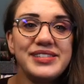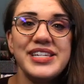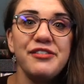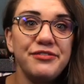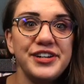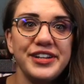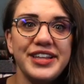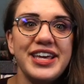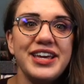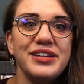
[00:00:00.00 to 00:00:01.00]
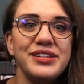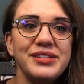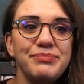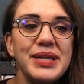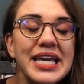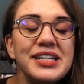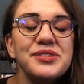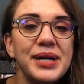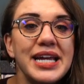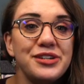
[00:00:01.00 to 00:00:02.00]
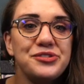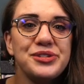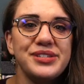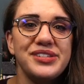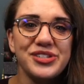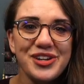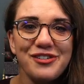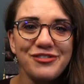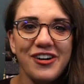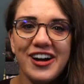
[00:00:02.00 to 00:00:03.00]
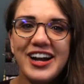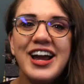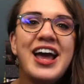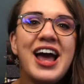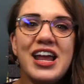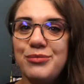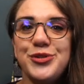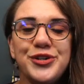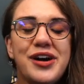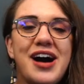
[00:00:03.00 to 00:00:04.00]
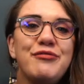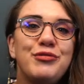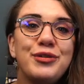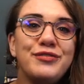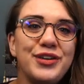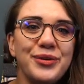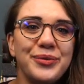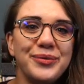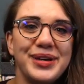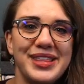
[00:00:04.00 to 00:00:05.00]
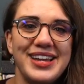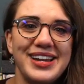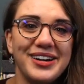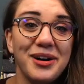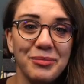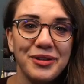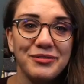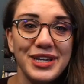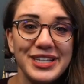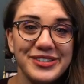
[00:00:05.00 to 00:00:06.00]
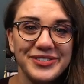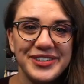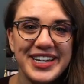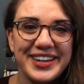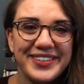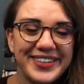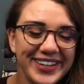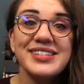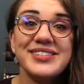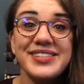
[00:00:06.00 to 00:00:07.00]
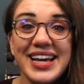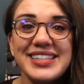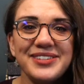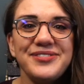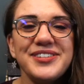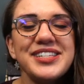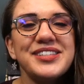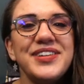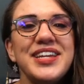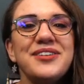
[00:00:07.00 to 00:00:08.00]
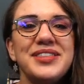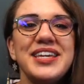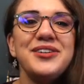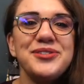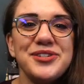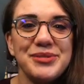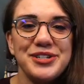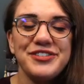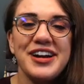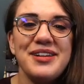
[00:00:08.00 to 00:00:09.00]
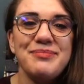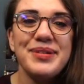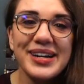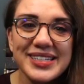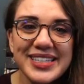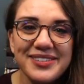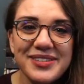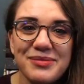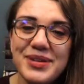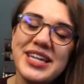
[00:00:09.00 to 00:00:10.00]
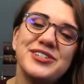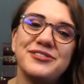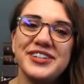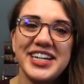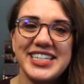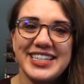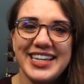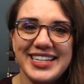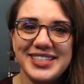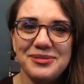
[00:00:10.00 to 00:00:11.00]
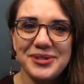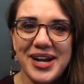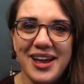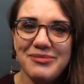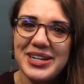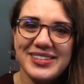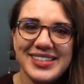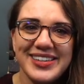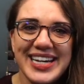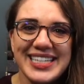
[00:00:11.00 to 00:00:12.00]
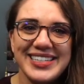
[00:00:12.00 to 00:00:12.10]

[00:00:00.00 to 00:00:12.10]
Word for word: definitely piqued my interest so far and I'm sure I'll have a review within a couple of weeks for you. So that's it for this video. Thank you so much for unboxing with me. Don't forget to like and subscribe and I'll see you guys